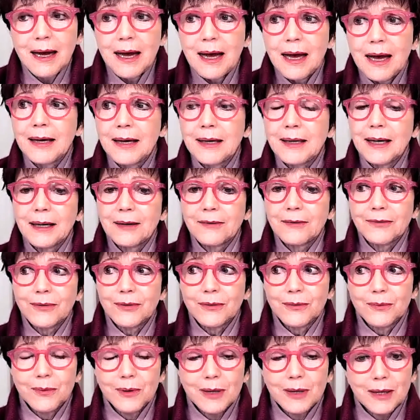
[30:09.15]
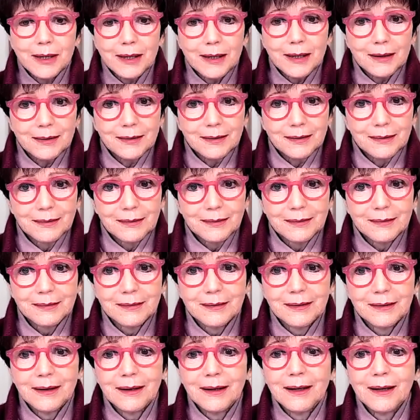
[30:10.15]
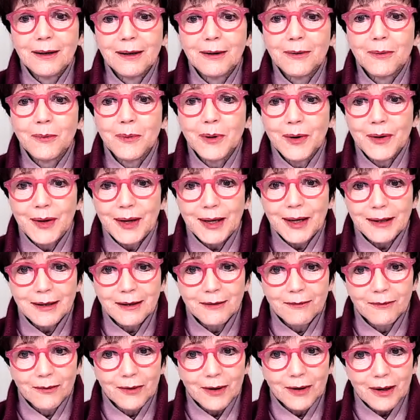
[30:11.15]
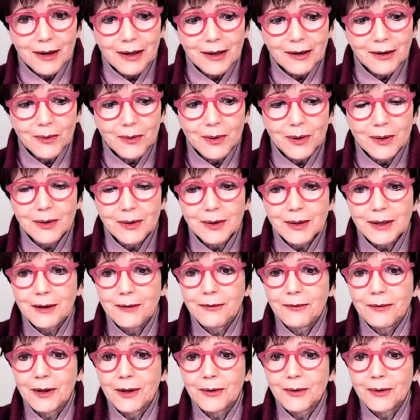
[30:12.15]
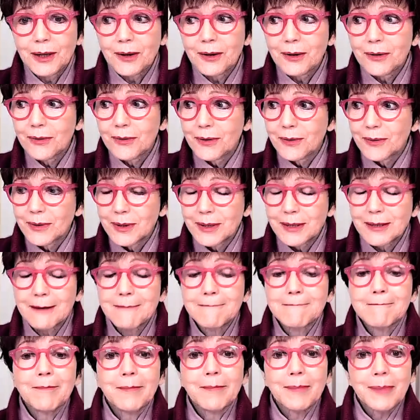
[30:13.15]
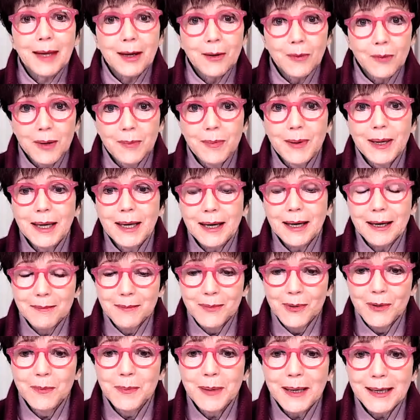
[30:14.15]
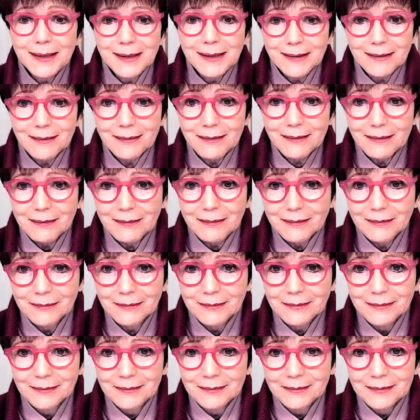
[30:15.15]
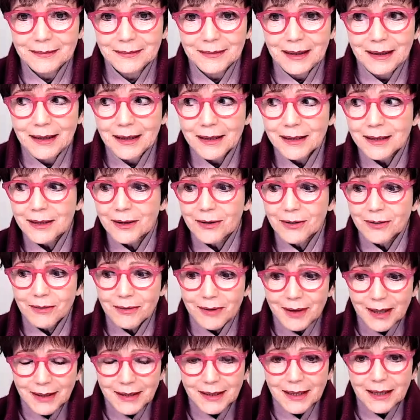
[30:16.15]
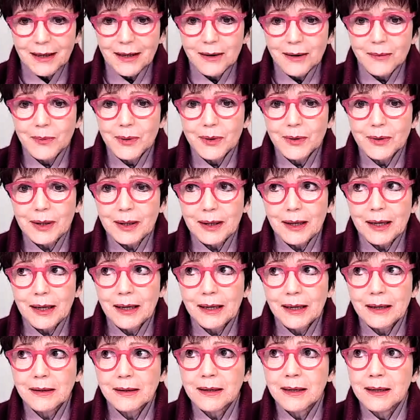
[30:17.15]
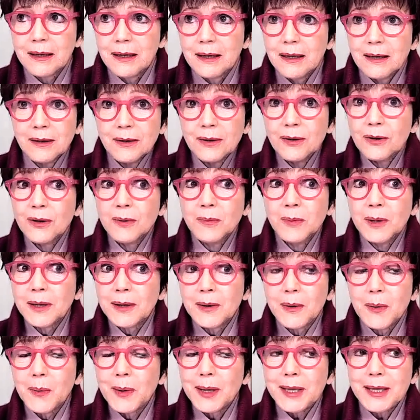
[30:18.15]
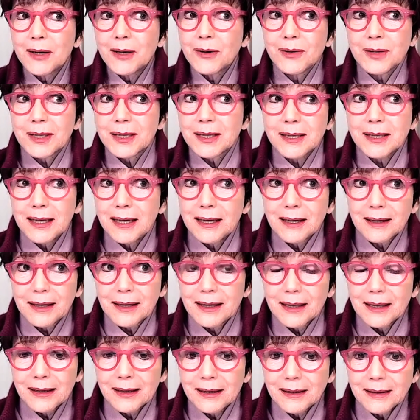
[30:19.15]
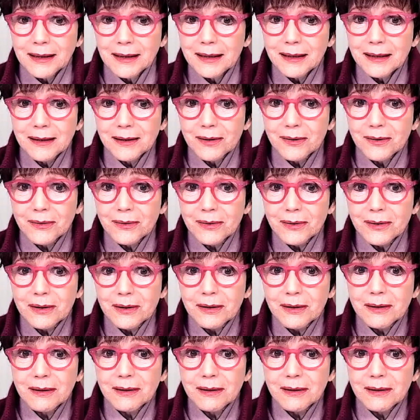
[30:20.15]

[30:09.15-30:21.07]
And after a while, with that divine quality flowing through us, we become more patient. So that's how they work. And normally we don't see our guardian angels.